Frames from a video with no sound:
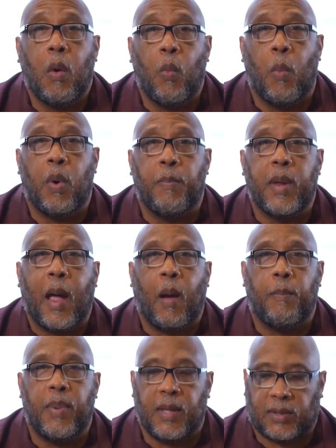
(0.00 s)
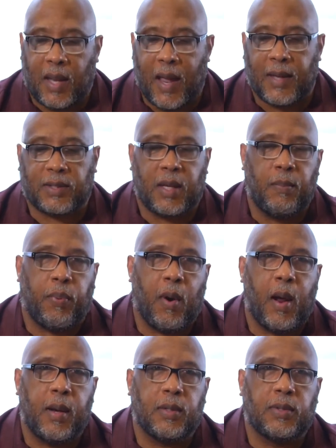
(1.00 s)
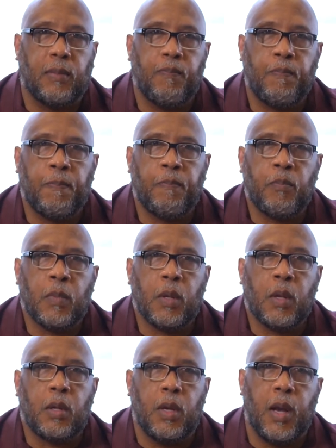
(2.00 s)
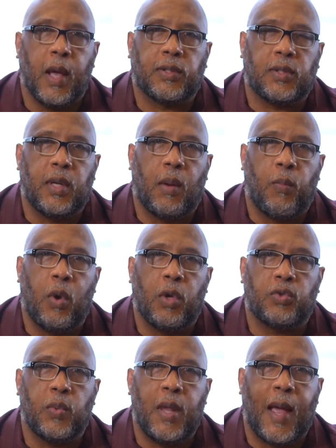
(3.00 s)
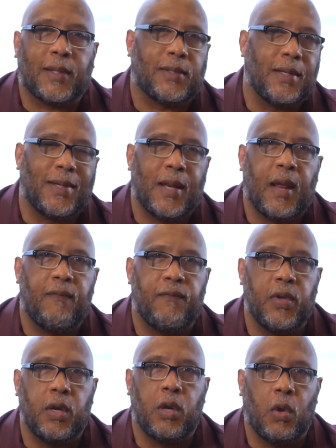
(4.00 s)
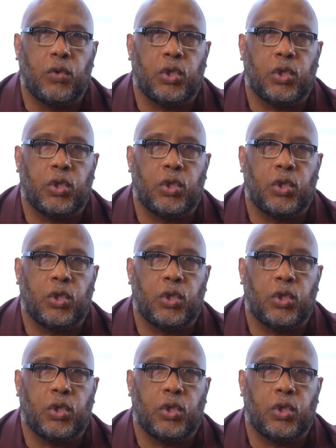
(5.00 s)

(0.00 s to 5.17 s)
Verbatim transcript: what would be our best asking price. The next step was we actually did a video